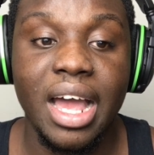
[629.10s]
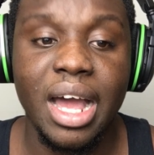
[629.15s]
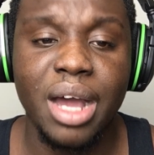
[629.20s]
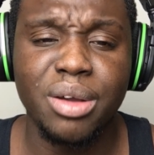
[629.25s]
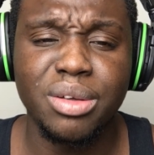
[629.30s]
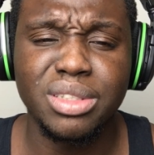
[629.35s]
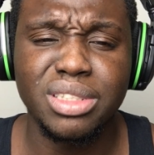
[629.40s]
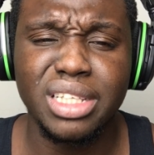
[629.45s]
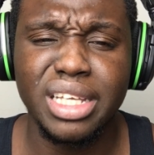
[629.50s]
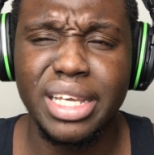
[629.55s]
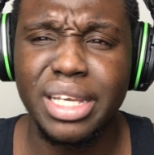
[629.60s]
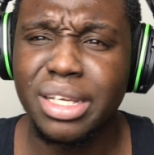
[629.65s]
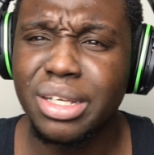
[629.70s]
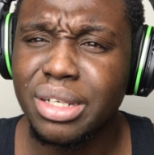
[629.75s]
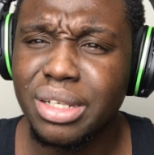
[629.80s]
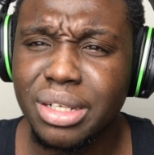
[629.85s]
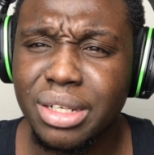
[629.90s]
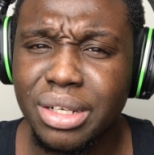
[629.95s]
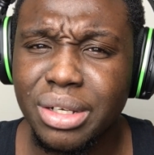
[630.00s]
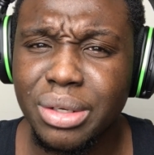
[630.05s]
I was like,
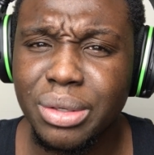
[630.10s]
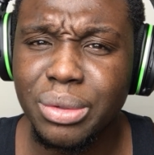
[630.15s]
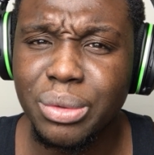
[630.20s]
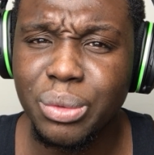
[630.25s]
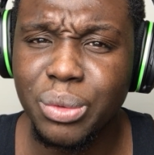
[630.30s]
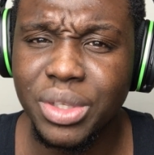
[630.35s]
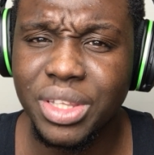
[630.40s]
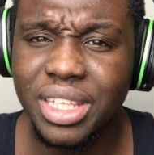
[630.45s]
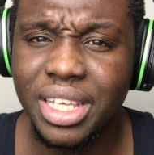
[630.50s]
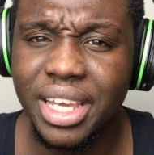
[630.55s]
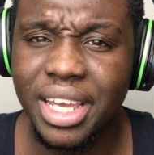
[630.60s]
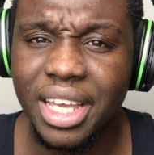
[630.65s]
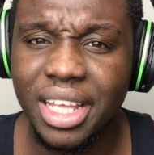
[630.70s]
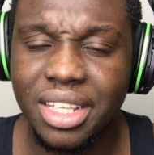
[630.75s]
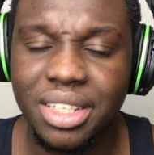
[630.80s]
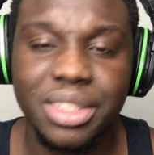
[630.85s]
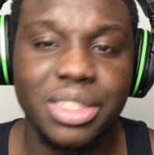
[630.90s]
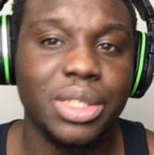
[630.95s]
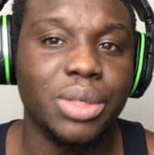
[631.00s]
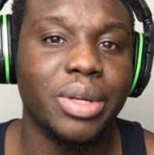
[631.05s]
what the
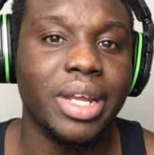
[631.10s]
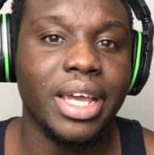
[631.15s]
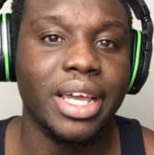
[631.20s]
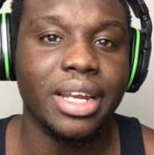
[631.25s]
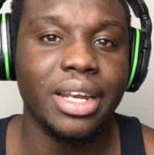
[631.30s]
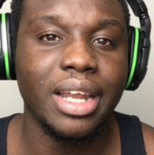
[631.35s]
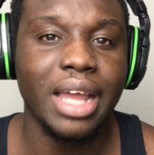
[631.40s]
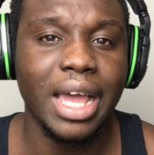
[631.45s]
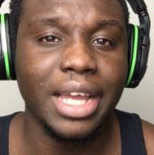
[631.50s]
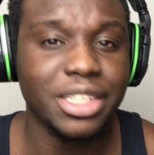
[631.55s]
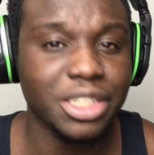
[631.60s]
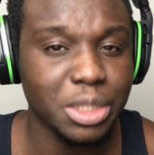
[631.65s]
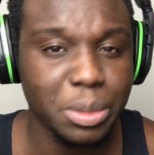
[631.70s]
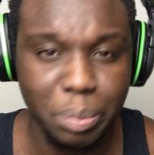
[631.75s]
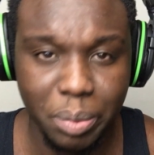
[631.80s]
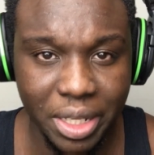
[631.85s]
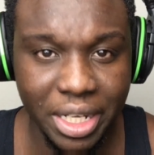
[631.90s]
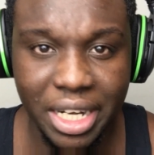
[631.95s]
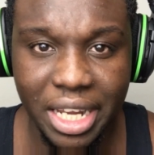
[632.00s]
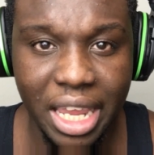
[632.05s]
hell? So then I
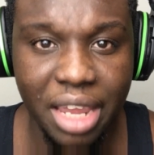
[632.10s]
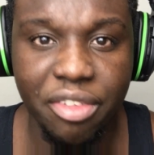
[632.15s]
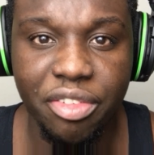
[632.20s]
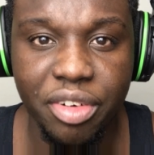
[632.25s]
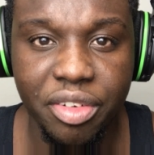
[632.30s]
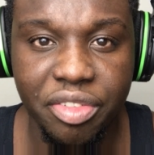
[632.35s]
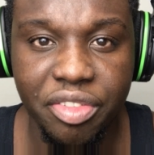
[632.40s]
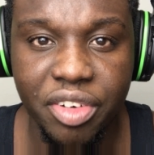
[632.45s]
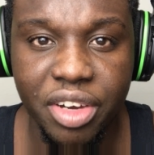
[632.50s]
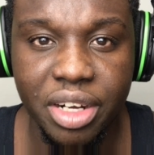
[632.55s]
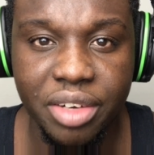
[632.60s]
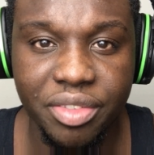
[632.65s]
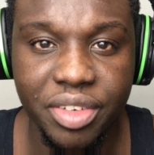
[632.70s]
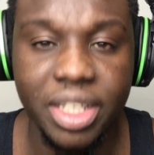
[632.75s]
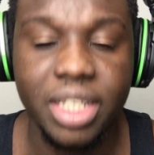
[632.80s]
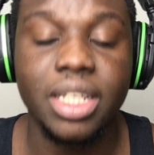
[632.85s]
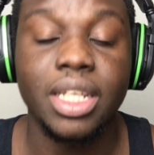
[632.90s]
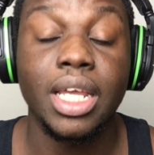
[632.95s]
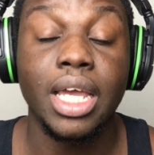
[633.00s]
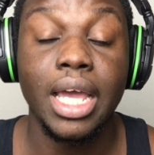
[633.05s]
just played the game for the fun of
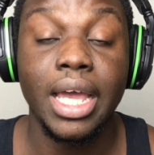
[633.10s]
it.